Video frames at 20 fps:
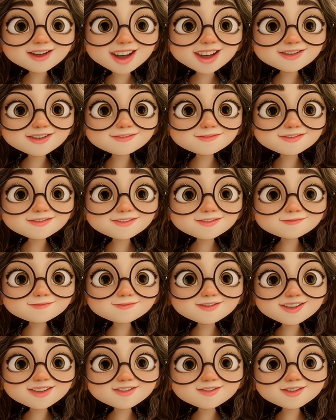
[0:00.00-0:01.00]
And this
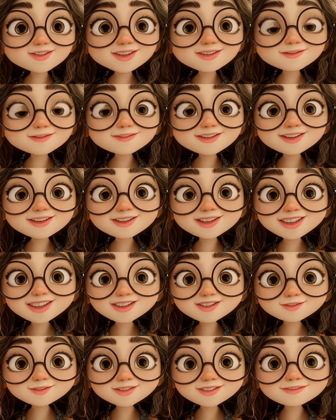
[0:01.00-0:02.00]
flashlight, it
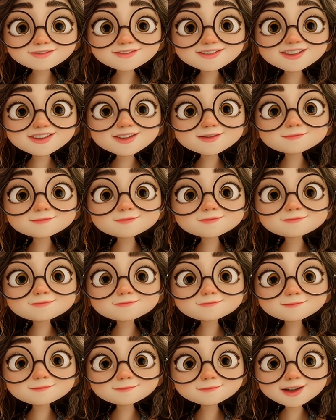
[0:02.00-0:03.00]
actually has a name,
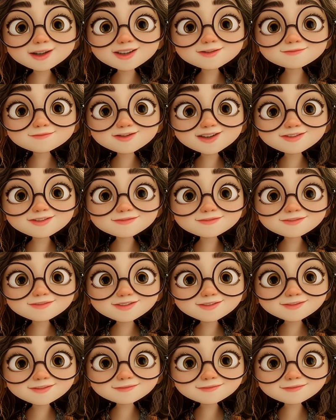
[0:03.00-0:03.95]
Bat Files.